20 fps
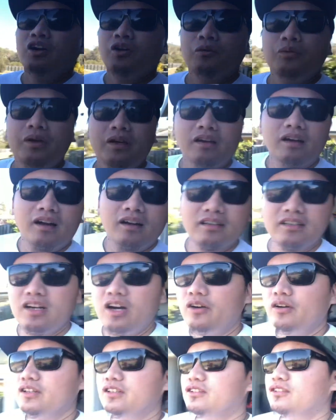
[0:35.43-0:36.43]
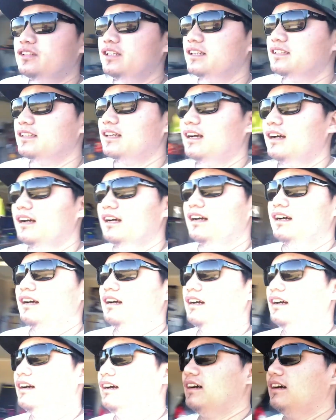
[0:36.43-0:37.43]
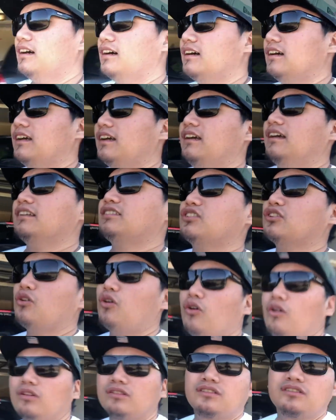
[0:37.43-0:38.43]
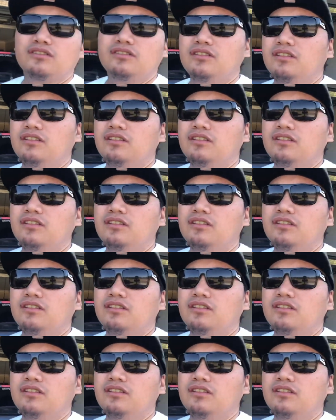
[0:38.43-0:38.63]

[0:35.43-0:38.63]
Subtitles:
We are going to this. It's called